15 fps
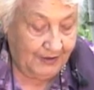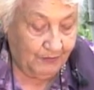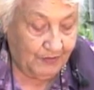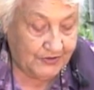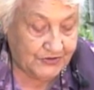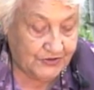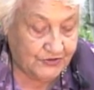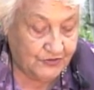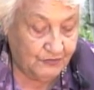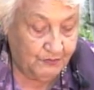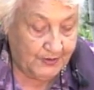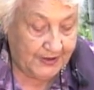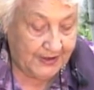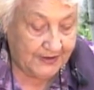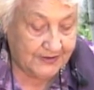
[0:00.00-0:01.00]
It wasn't too
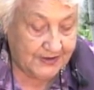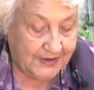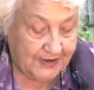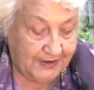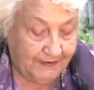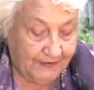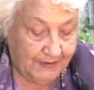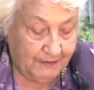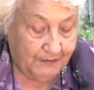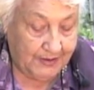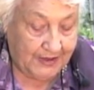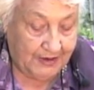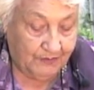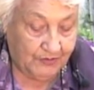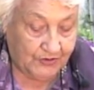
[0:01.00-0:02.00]
bad taking
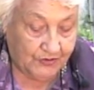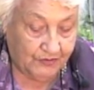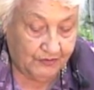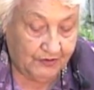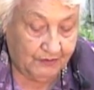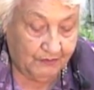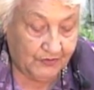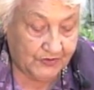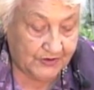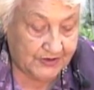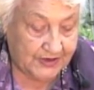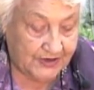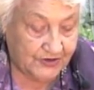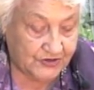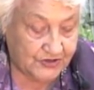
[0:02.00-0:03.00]
them and returning with the
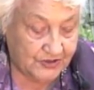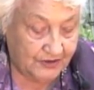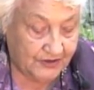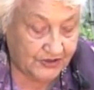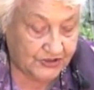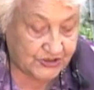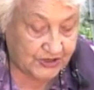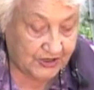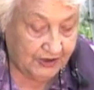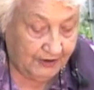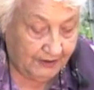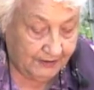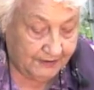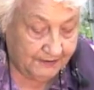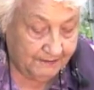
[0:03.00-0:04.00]
10 shillings she
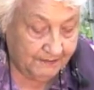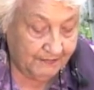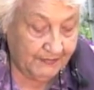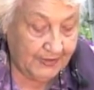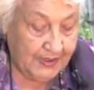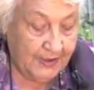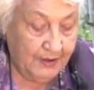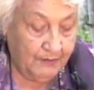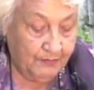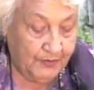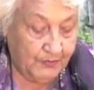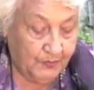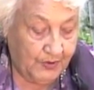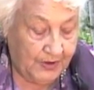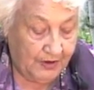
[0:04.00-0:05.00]
got.
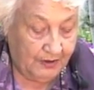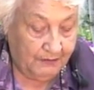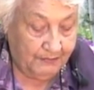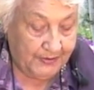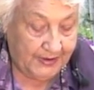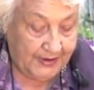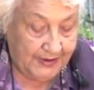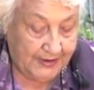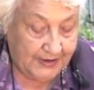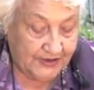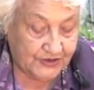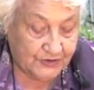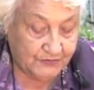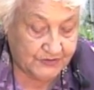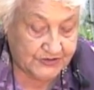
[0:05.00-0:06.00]
But when on
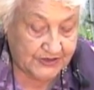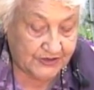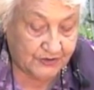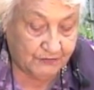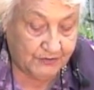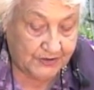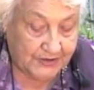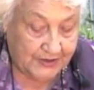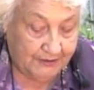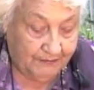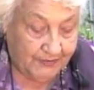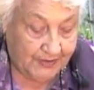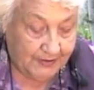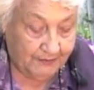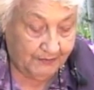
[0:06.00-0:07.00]
payday she was sent to
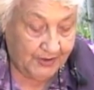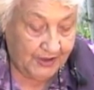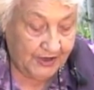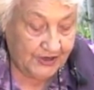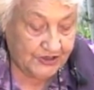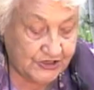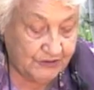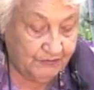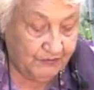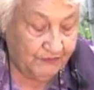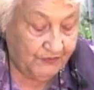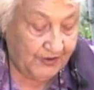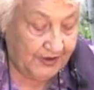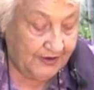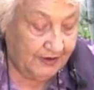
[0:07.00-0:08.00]
redeem them, she
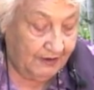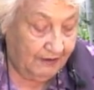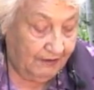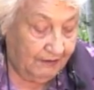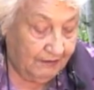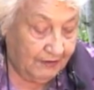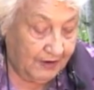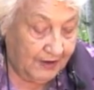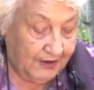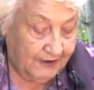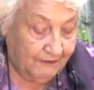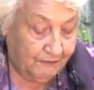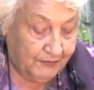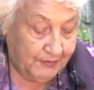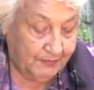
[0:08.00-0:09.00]
would find a long
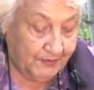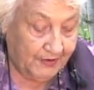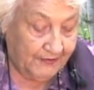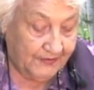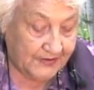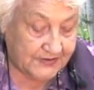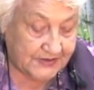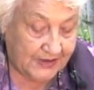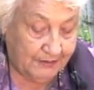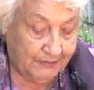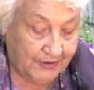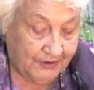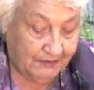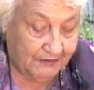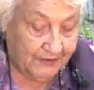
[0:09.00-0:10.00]
line of people on the
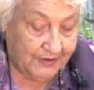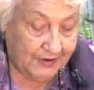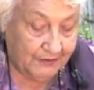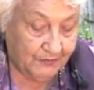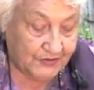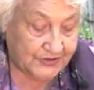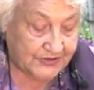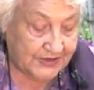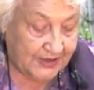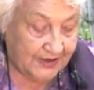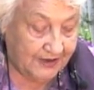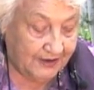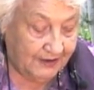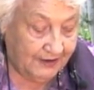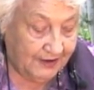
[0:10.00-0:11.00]
same errand and would
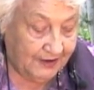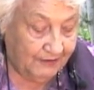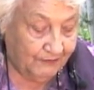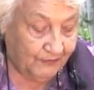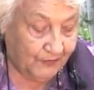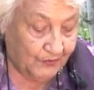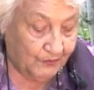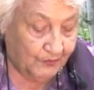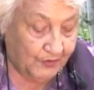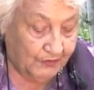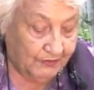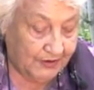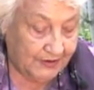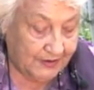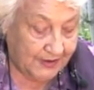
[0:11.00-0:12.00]
stand in line for a
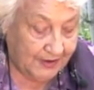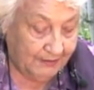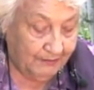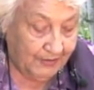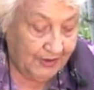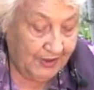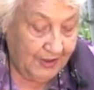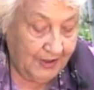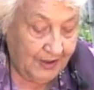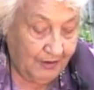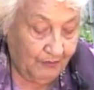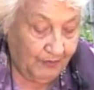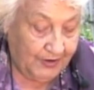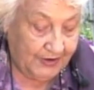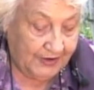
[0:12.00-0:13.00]
weary time
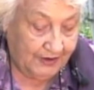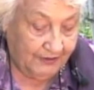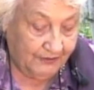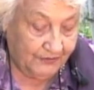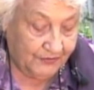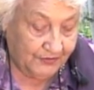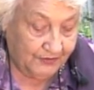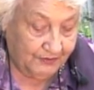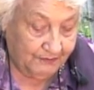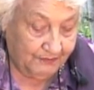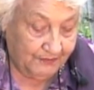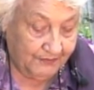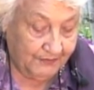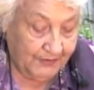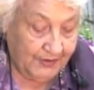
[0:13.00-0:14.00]
awaiting her
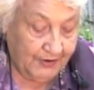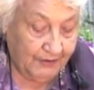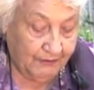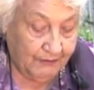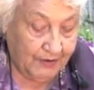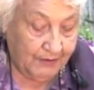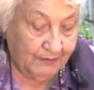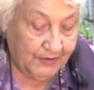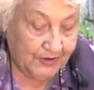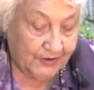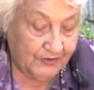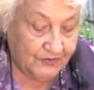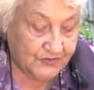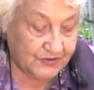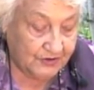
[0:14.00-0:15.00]
turn. Grandma
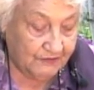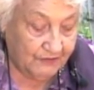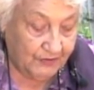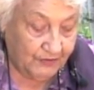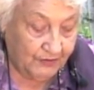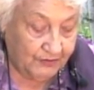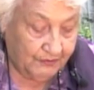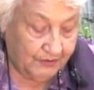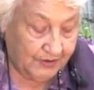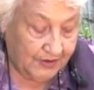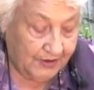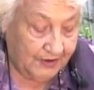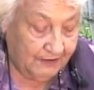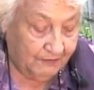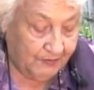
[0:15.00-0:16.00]
accused her of
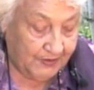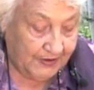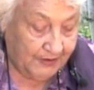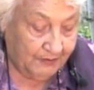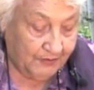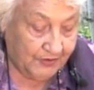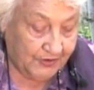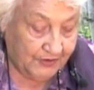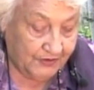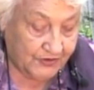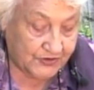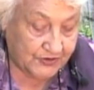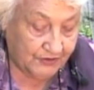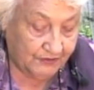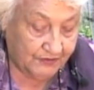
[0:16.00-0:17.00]
loitering and of playing with
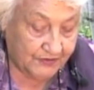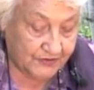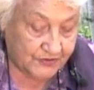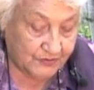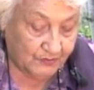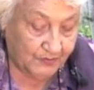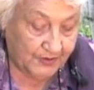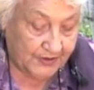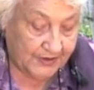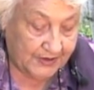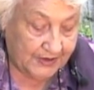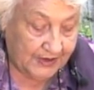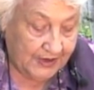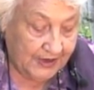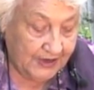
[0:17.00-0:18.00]
other children, so one
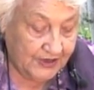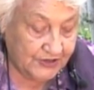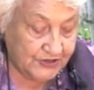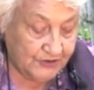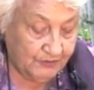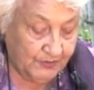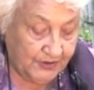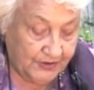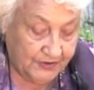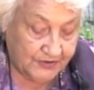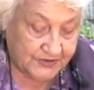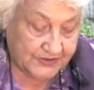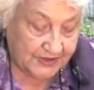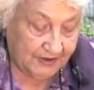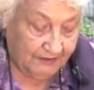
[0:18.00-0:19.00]
day she went
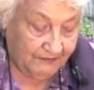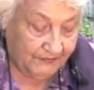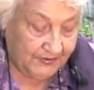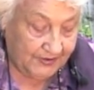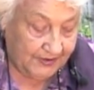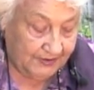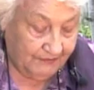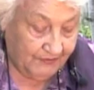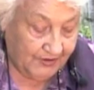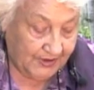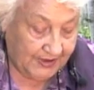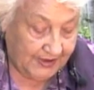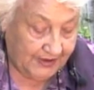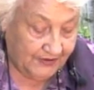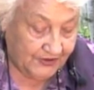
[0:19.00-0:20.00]
herself, and never
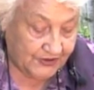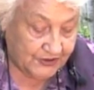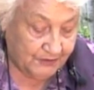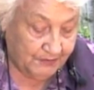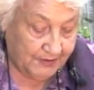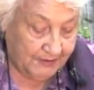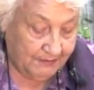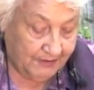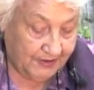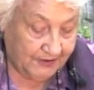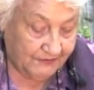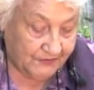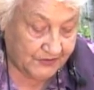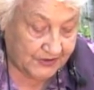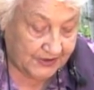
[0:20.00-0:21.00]
again did she blame
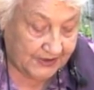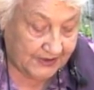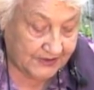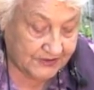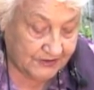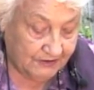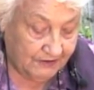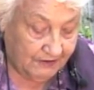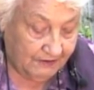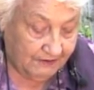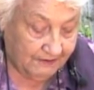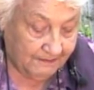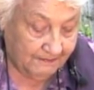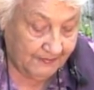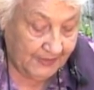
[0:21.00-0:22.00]
Mother for taking so
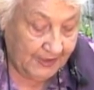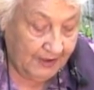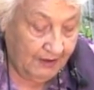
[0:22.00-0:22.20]
long.